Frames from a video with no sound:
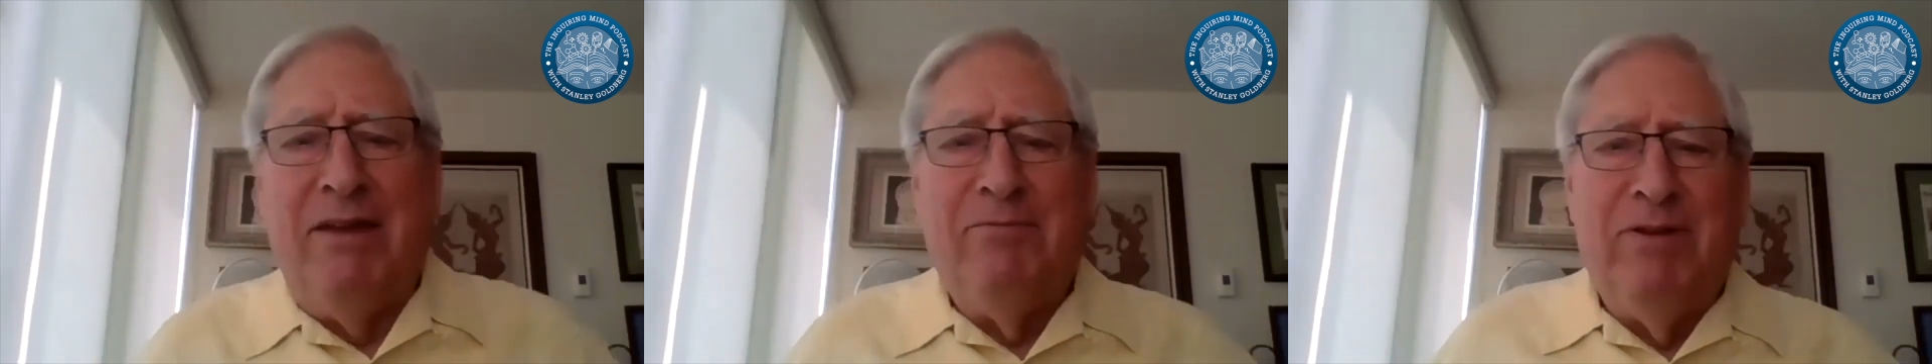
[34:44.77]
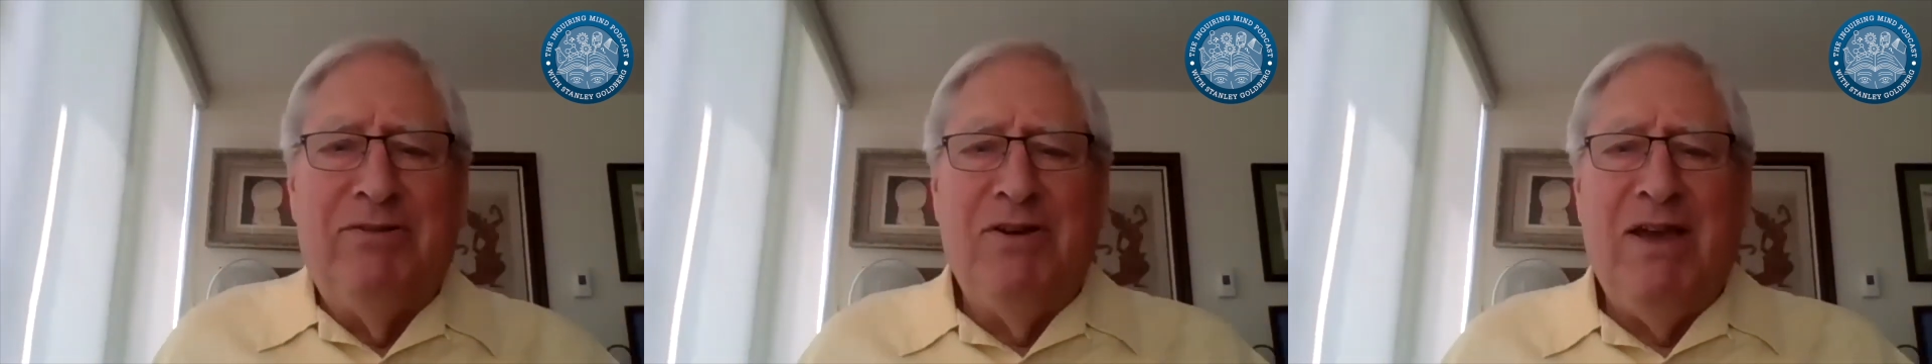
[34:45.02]

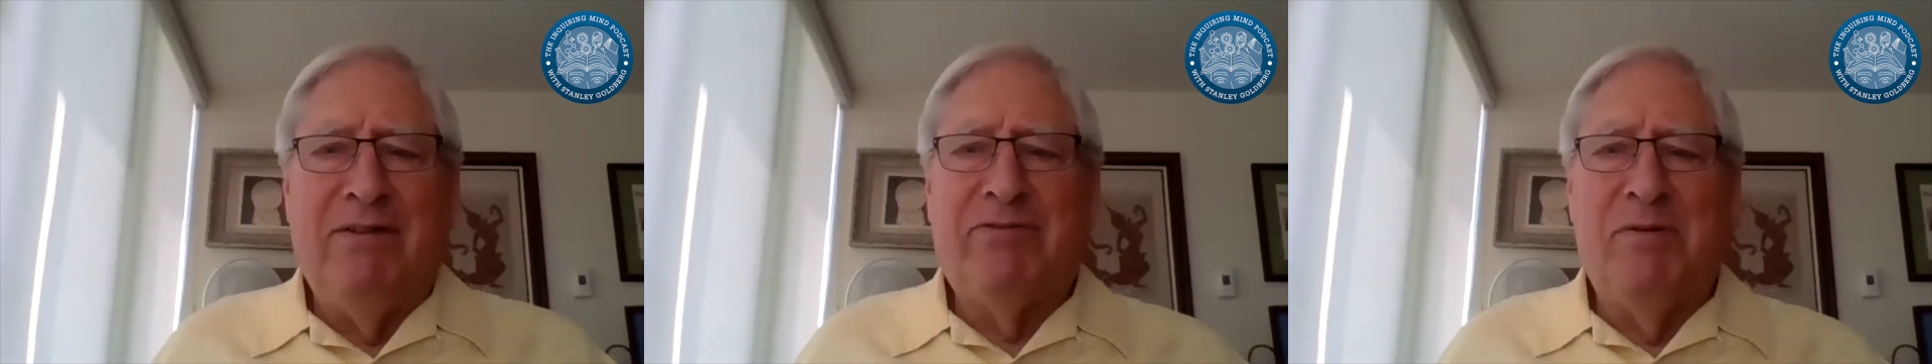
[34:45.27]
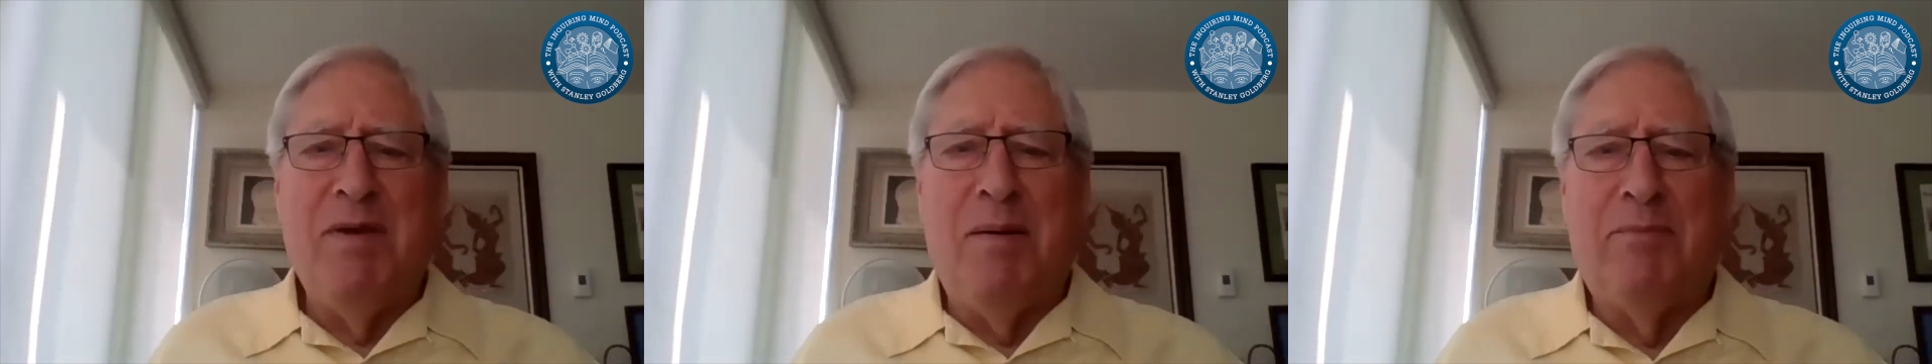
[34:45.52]
We do have to
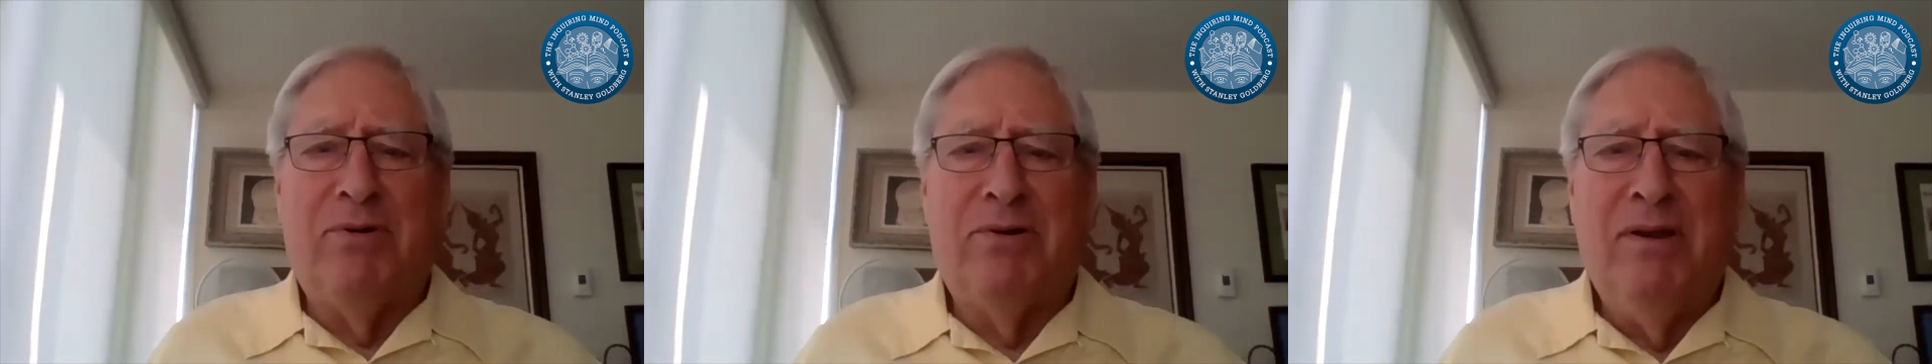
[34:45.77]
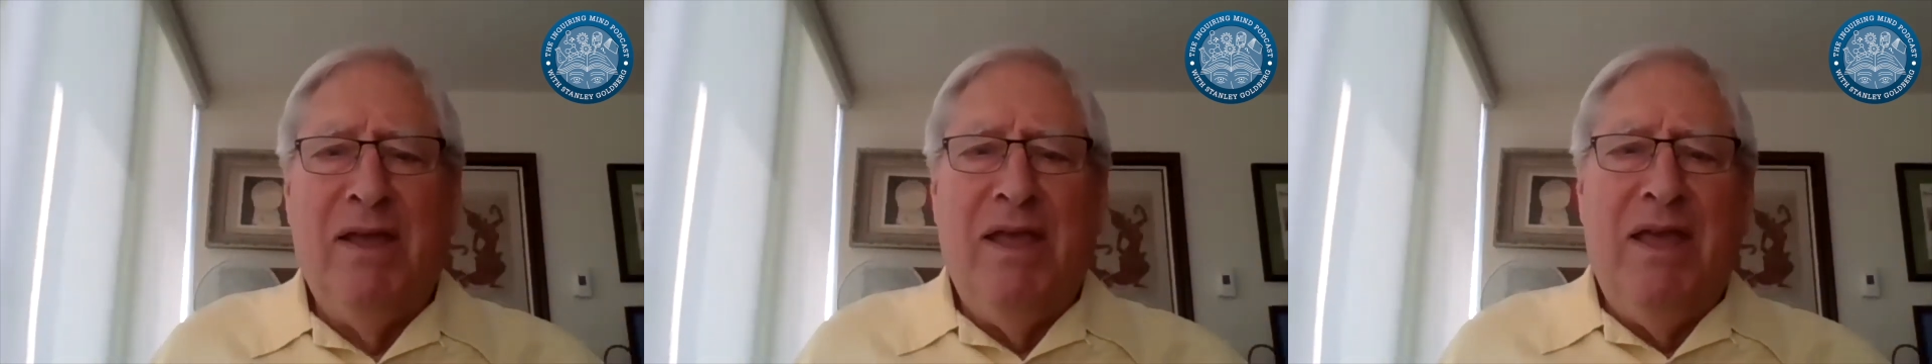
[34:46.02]
remember
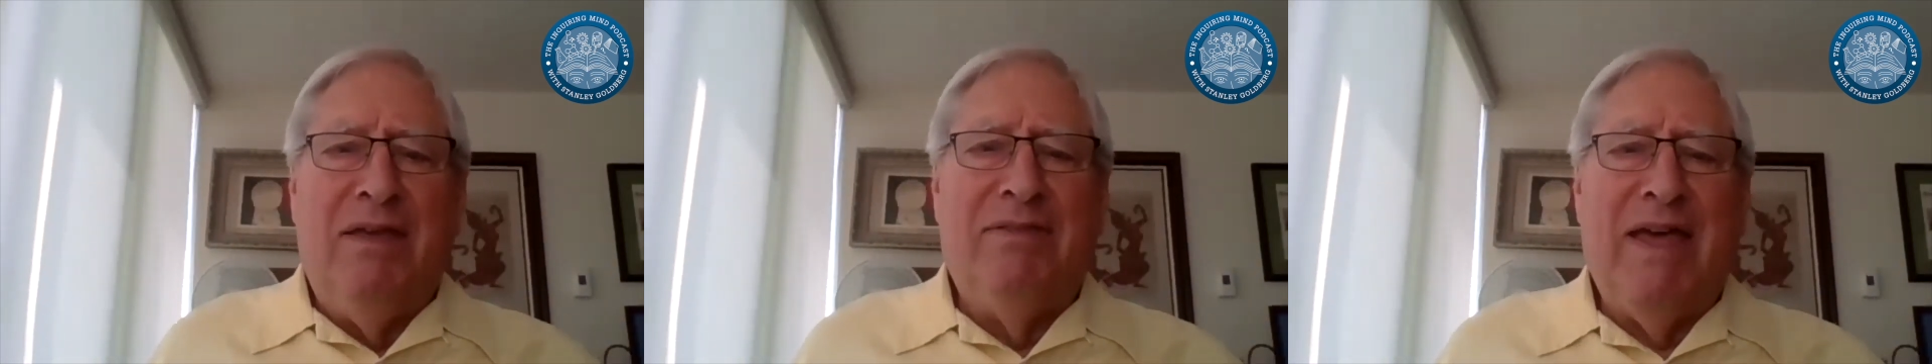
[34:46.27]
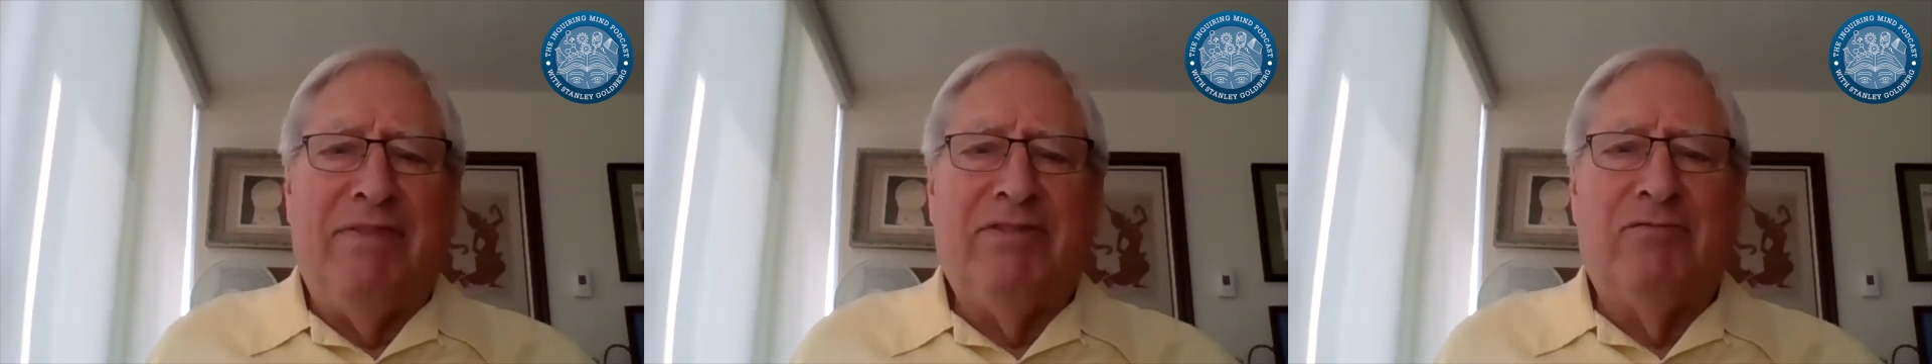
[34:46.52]
that the